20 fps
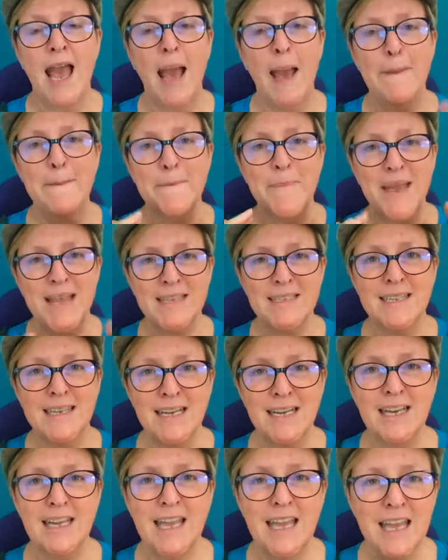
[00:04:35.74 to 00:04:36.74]
And
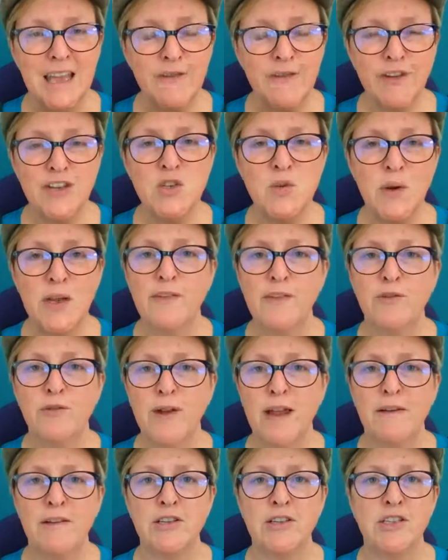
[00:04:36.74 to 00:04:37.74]
basically, if in 24
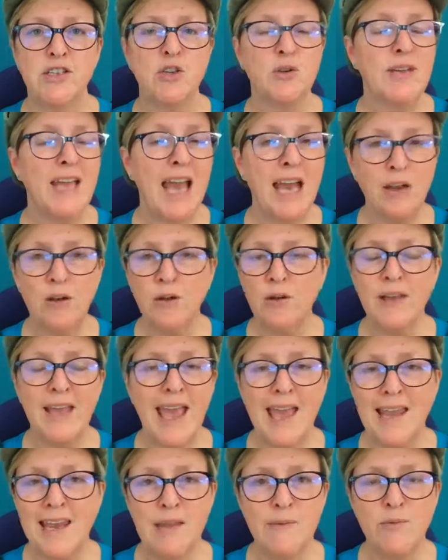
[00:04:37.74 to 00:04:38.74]
hours you cannot
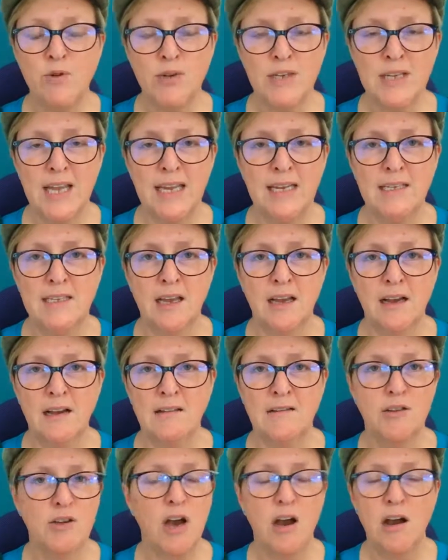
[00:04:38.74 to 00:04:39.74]
get any more data,
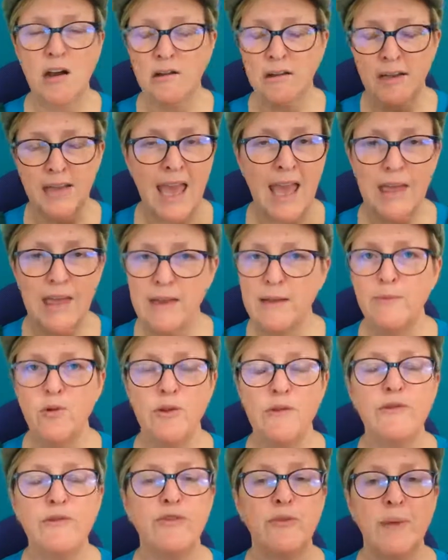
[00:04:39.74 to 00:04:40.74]
you can't get any more
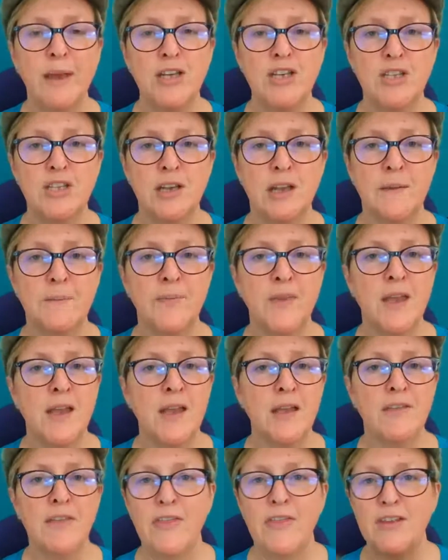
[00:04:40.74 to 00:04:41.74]
information,
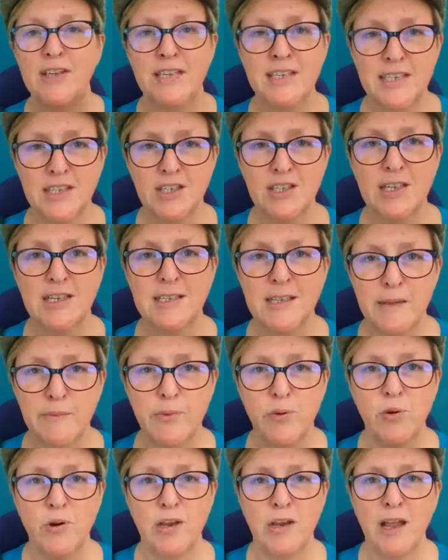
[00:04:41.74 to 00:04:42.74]
then the decision isn't
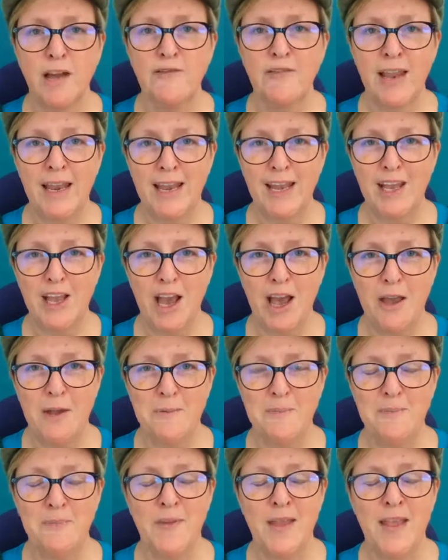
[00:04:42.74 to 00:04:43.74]
important enough, let it go.
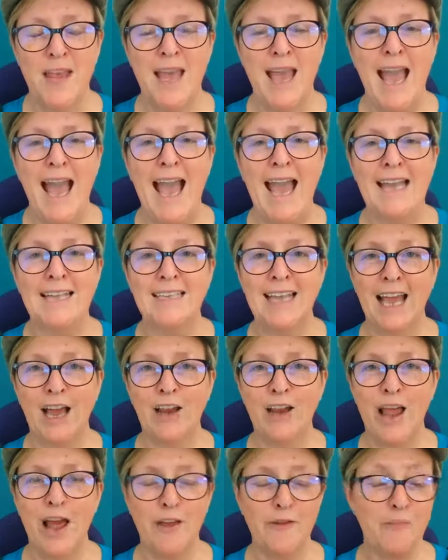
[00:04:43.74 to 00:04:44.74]
And
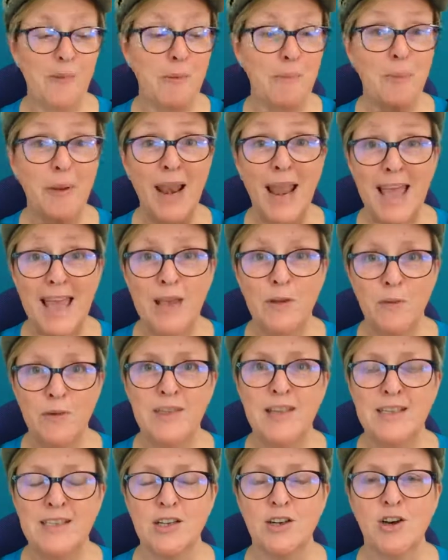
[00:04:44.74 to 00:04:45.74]
I've been playing with
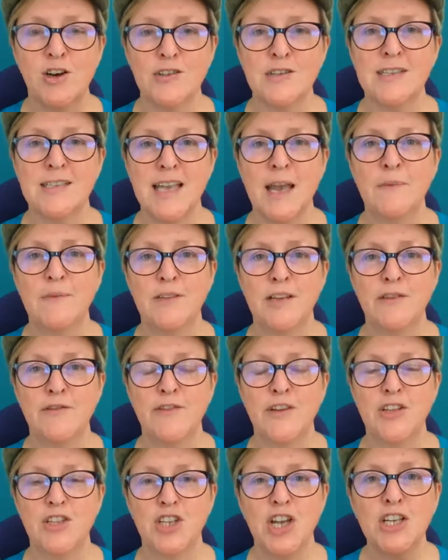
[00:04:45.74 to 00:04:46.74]
this concept of
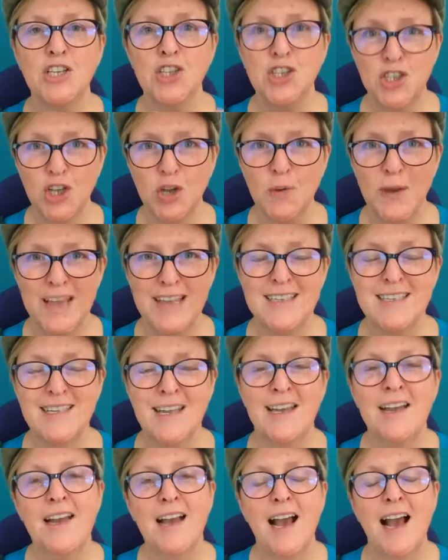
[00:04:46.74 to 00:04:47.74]
just do it
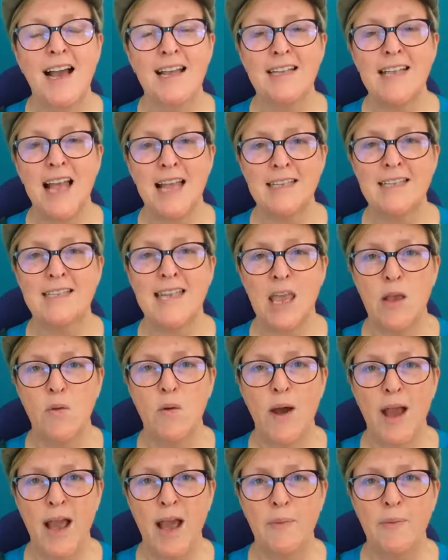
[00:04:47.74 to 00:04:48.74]
and seeing
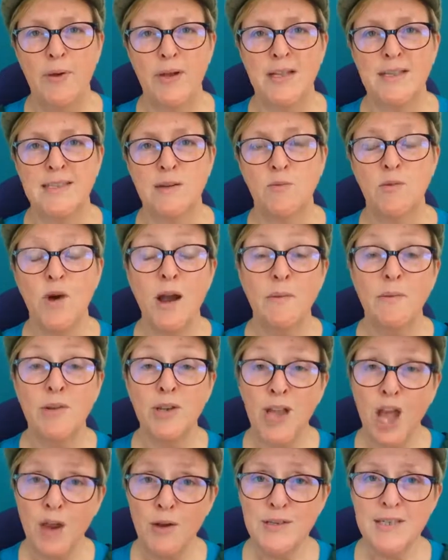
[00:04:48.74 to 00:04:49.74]
what happens. And what I'm
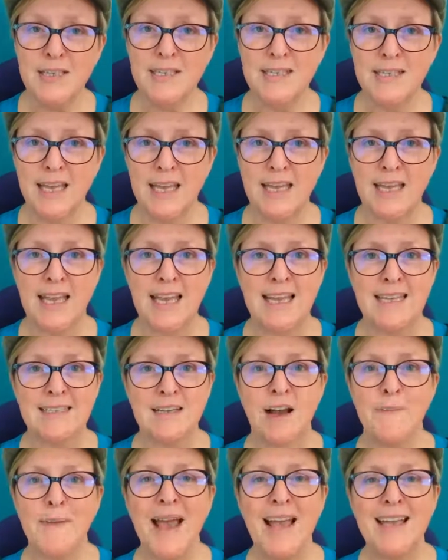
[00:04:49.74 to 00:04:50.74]
noticing is
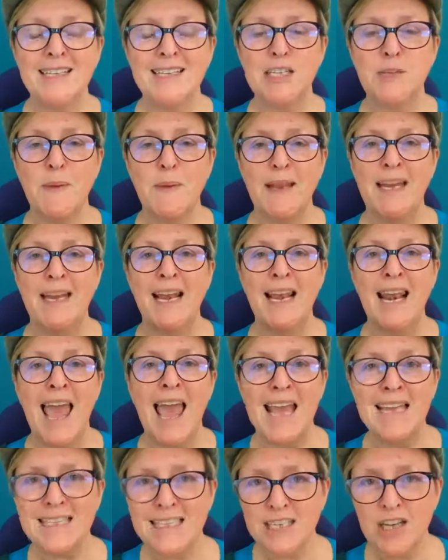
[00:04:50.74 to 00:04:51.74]
I'm actually spending
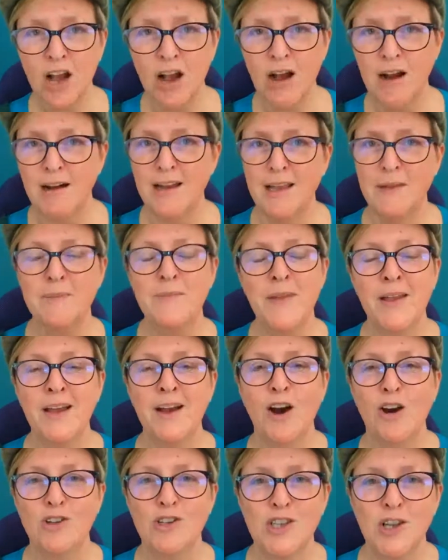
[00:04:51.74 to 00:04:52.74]
less time
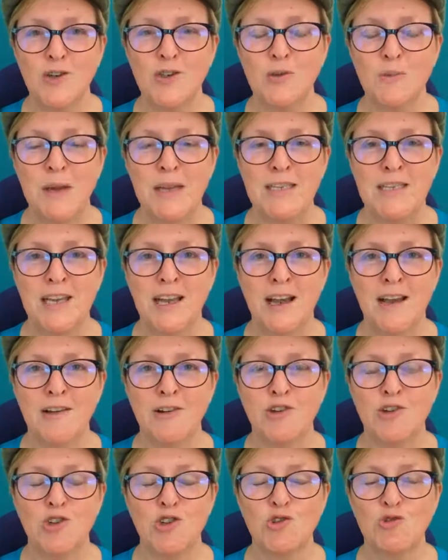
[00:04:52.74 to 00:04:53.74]
on social
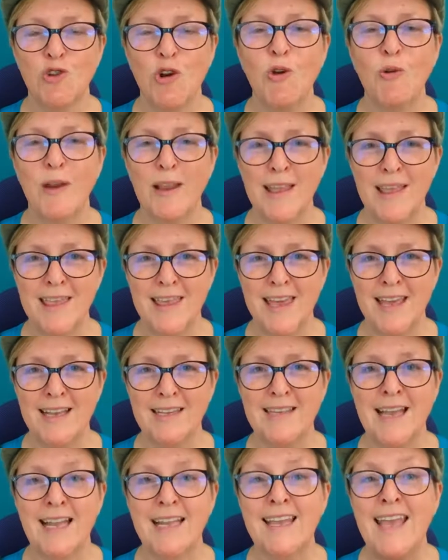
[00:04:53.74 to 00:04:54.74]
media scrolling
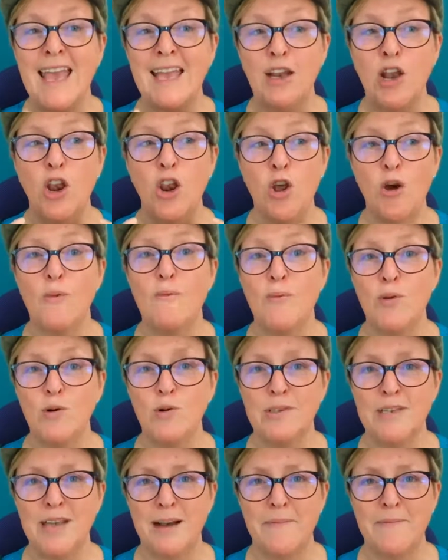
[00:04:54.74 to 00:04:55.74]
things and getting a lot
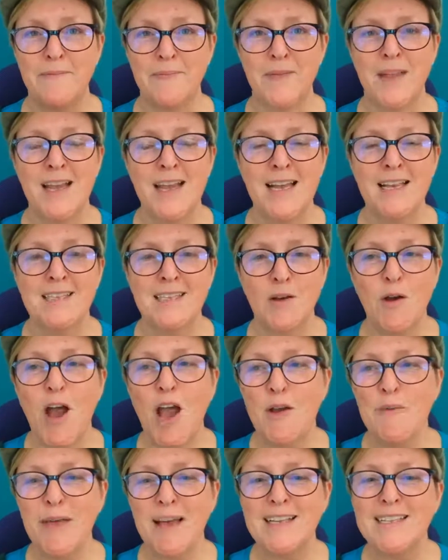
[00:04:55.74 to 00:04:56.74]
more done. So I
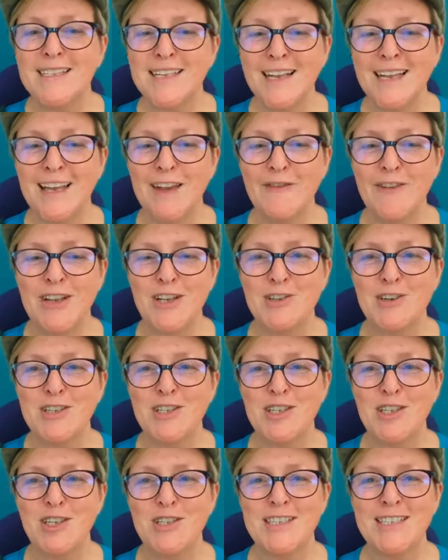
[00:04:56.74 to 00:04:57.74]
hope that's of
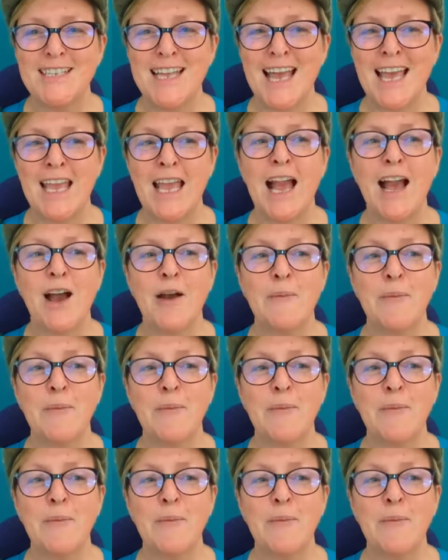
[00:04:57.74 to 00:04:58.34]
interest to you today.